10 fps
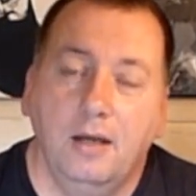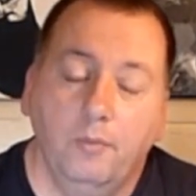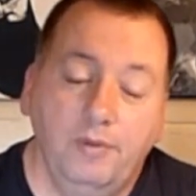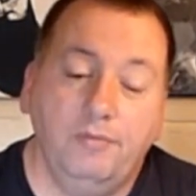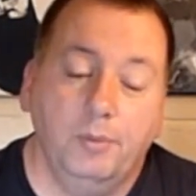
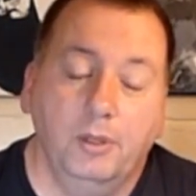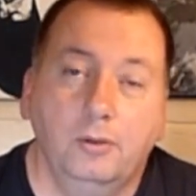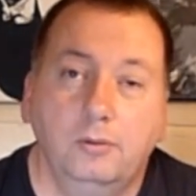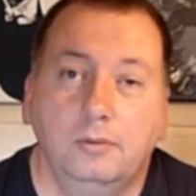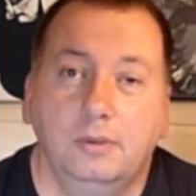with the
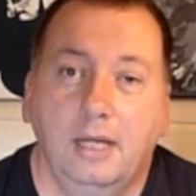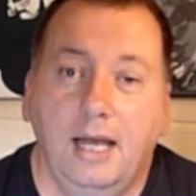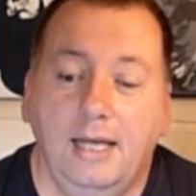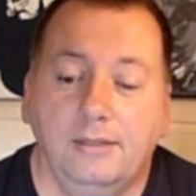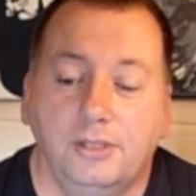pool
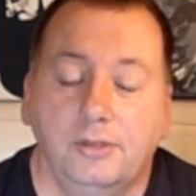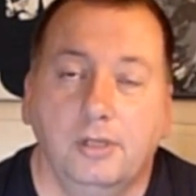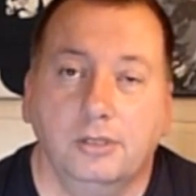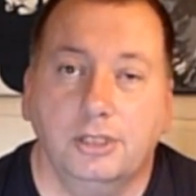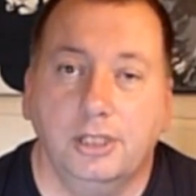and 2
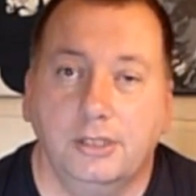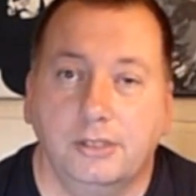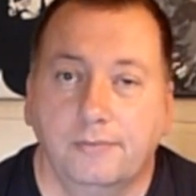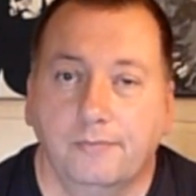cottages.